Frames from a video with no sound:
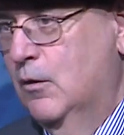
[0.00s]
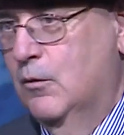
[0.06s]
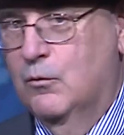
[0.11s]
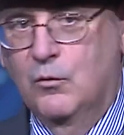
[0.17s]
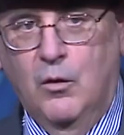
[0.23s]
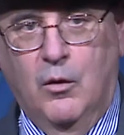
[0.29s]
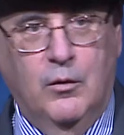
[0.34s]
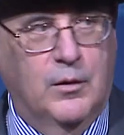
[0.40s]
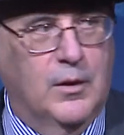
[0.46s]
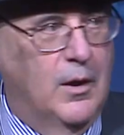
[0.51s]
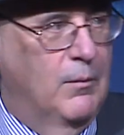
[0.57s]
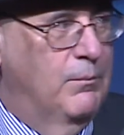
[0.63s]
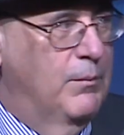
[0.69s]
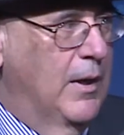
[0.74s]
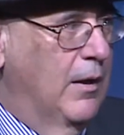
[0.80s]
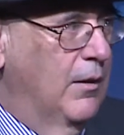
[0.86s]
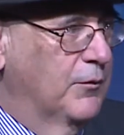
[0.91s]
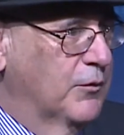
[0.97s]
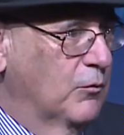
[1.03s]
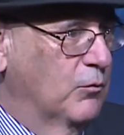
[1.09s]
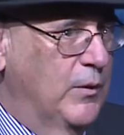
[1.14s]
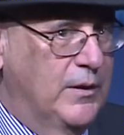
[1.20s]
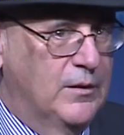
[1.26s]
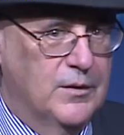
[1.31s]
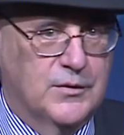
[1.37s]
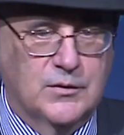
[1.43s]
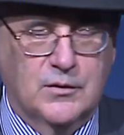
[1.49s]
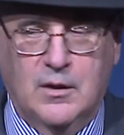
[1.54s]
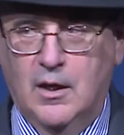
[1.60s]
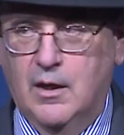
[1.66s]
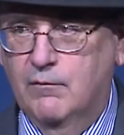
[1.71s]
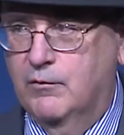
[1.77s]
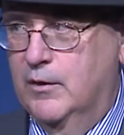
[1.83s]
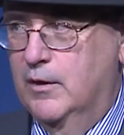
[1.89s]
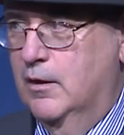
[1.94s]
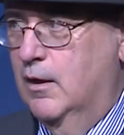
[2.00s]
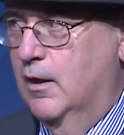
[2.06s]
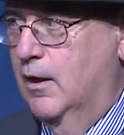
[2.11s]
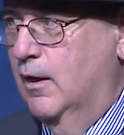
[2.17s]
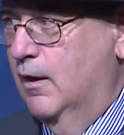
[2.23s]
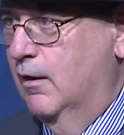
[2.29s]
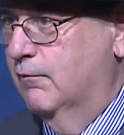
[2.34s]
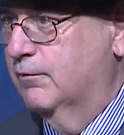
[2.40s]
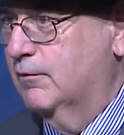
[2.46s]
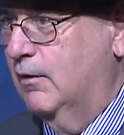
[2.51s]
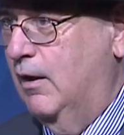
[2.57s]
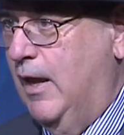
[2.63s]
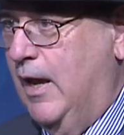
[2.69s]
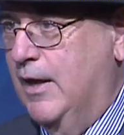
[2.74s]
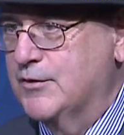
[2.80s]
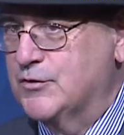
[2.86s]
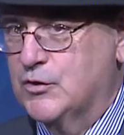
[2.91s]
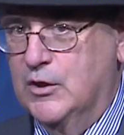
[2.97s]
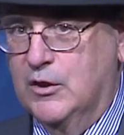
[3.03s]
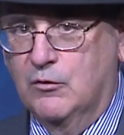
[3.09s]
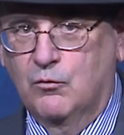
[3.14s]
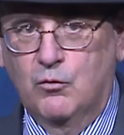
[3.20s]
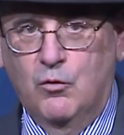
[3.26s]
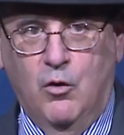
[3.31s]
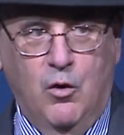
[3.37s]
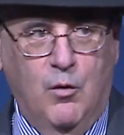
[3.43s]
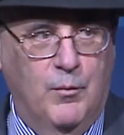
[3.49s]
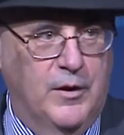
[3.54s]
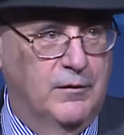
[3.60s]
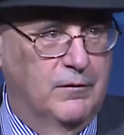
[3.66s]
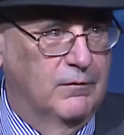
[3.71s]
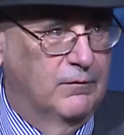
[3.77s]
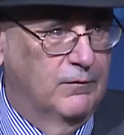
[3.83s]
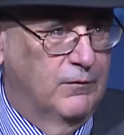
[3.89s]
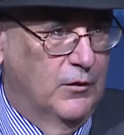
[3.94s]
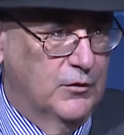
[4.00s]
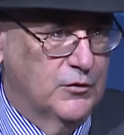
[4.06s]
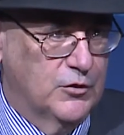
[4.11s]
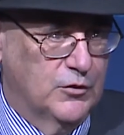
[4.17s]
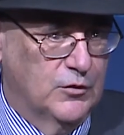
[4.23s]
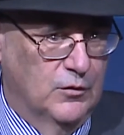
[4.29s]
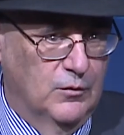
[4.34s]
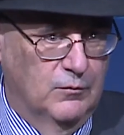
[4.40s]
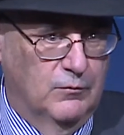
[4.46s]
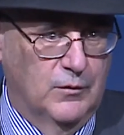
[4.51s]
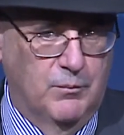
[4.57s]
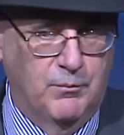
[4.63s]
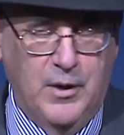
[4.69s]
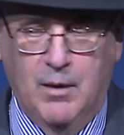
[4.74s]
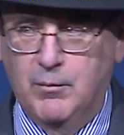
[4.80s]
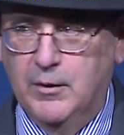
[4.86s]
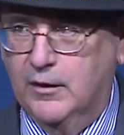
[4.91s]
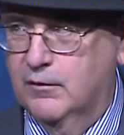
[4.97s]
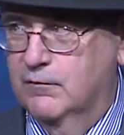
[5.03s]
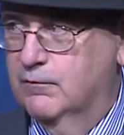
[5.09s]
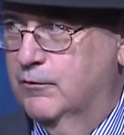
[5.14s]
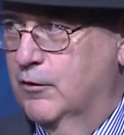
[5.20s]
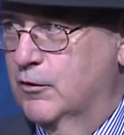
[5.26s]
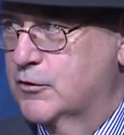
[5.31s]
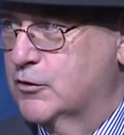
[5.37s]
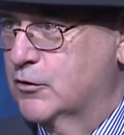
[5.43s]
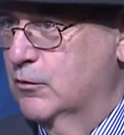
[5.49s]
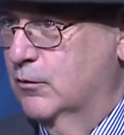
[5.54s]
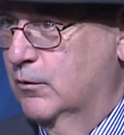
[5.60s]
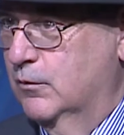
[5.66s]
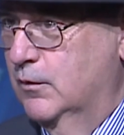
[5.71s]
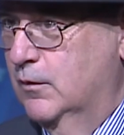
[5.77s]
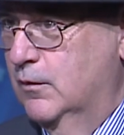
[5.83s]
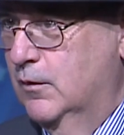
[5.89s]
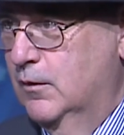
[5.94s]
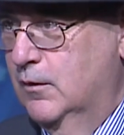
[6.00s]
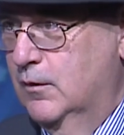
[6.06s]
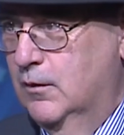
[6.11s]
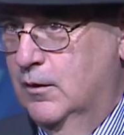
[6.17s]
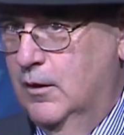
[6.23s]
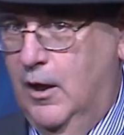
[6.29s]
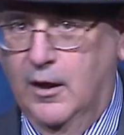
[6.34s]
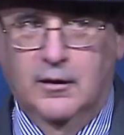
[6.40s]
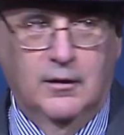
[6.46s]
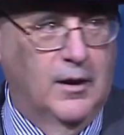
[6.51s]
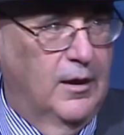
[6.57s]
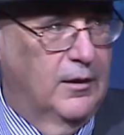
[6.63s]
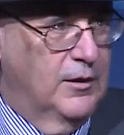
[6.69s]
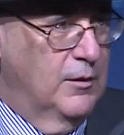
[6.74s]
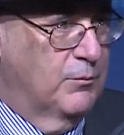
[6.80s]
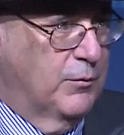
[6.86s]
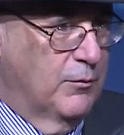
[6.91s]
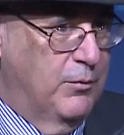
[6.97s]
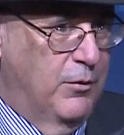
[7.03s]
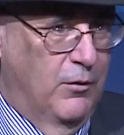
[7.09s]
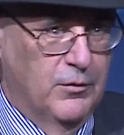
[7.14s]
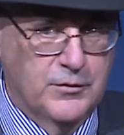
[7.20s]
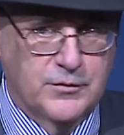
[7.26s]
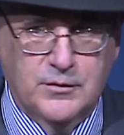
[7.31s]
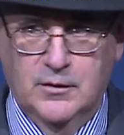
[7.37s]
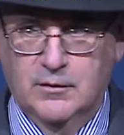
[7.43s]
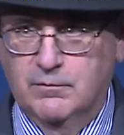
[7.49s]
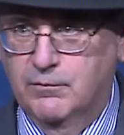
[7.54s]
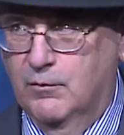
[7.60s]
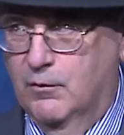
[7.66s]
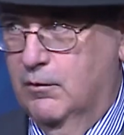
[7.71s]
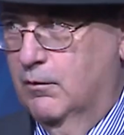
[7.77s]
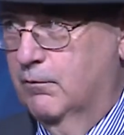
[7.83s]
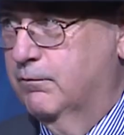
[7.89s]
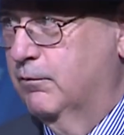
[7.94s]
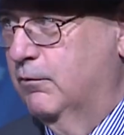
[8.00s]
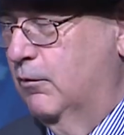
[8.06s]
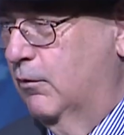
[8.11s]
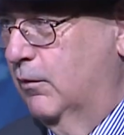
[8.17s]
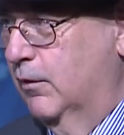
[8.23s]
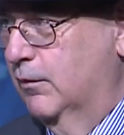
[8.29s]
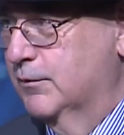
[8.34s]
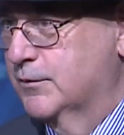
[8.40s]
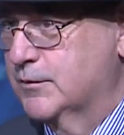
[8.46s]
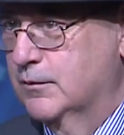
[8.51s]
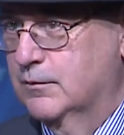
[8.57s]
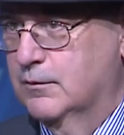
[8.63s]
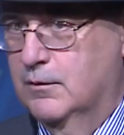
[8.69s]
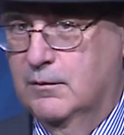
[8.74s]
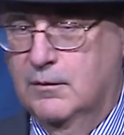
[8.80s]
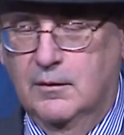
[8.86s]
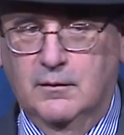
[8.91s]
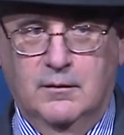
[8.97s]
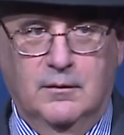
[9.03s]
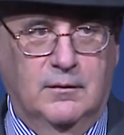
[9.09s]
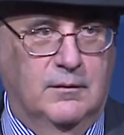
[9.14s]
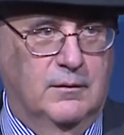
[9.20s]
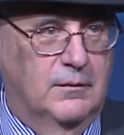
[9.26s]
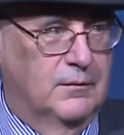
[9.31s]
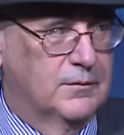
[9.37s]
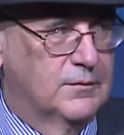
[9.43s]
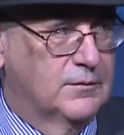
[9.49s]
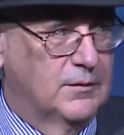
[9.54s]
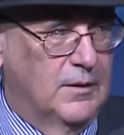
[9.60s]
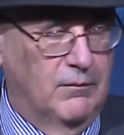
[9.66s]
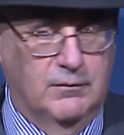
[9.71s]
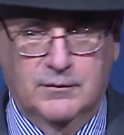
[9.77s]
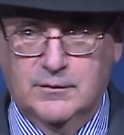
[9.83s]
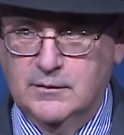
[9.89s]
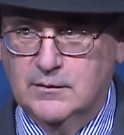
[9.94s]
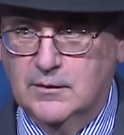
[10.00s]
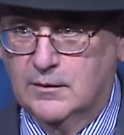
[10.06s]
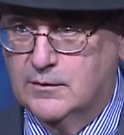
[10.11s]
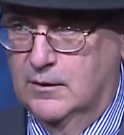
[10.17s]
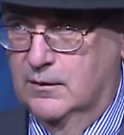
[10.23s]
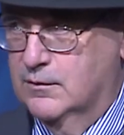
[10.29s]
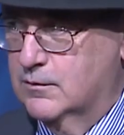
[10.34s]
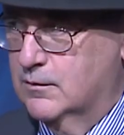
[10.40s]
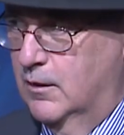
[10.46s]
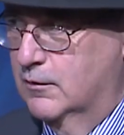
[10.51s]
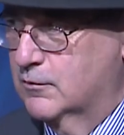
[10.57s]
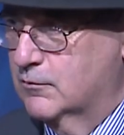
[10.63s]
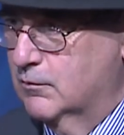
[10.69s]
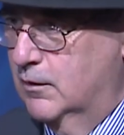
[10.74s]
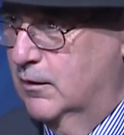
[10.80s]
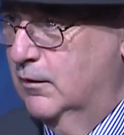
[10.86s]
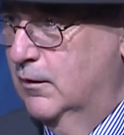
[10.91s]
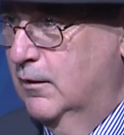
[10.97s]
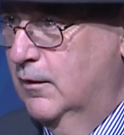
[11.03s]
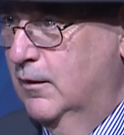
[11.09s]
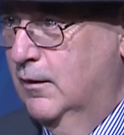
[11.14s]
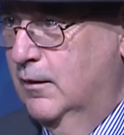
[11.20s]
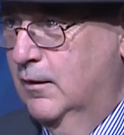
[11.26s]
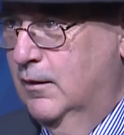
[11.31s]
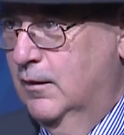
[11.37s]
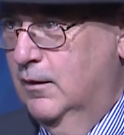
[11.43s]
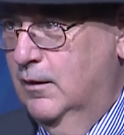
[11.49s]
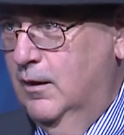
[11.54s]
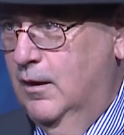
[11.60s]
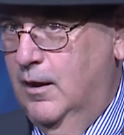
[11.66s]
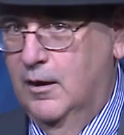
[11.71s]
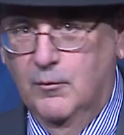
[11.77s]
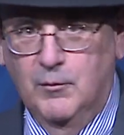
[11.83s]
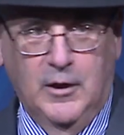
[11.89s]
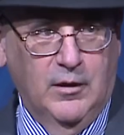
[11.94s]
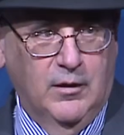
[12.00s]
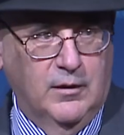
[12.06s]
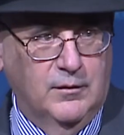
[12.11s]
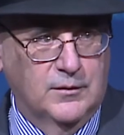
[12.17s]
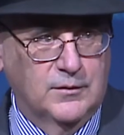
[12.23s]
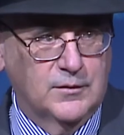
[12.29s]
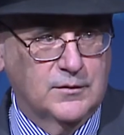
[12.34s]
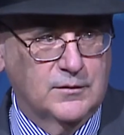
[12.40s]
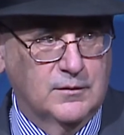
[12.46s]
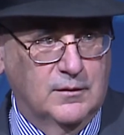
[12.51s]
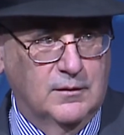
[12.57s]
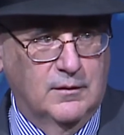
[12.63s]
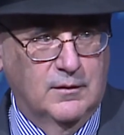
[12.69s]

wrote about the rediscovery of classic Roman virtue, Republican virtue, and he proposed it for Florence in the 16th century. And Americans